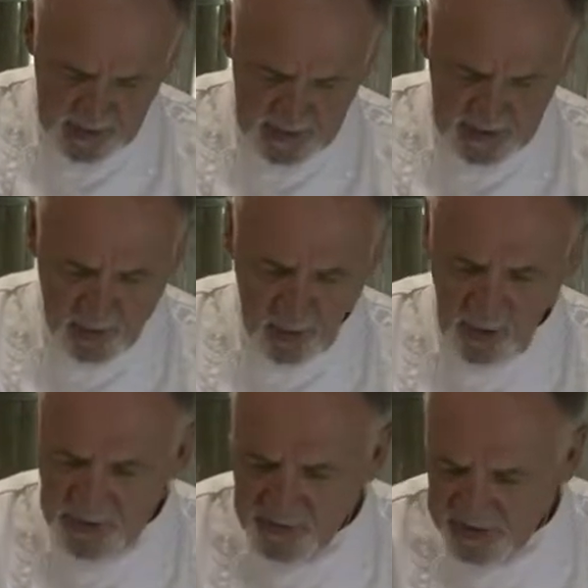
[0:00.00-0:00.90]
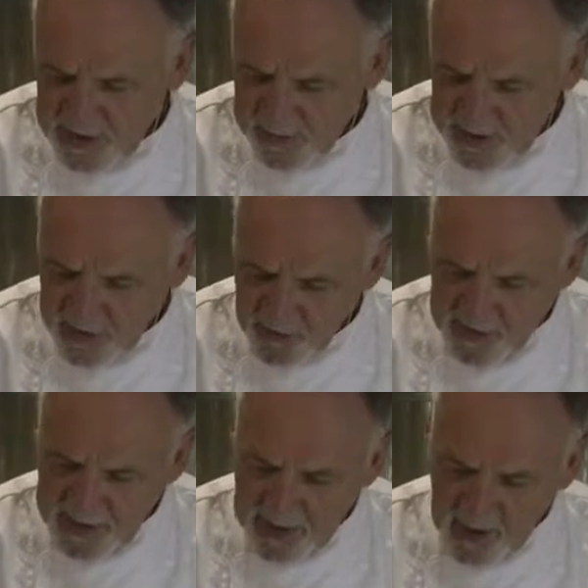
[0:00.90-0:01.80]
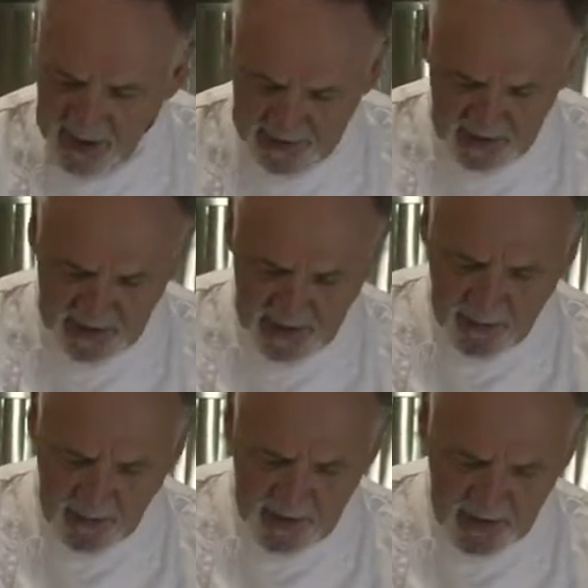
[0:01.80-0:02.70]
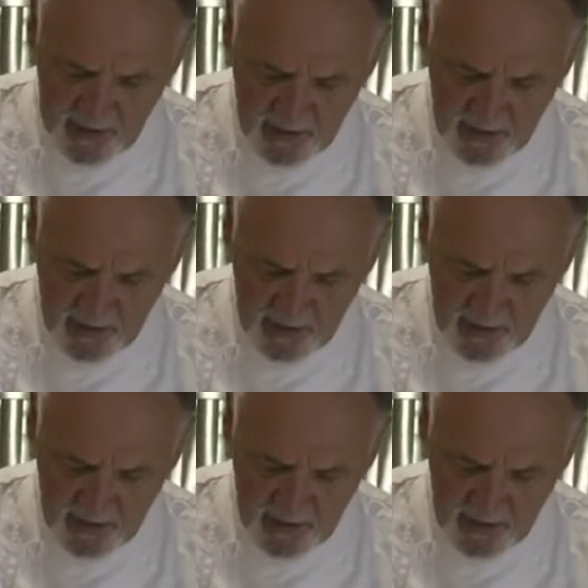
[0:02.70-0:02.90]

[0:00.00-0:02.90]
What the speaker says: So all these recipes are really light and summery.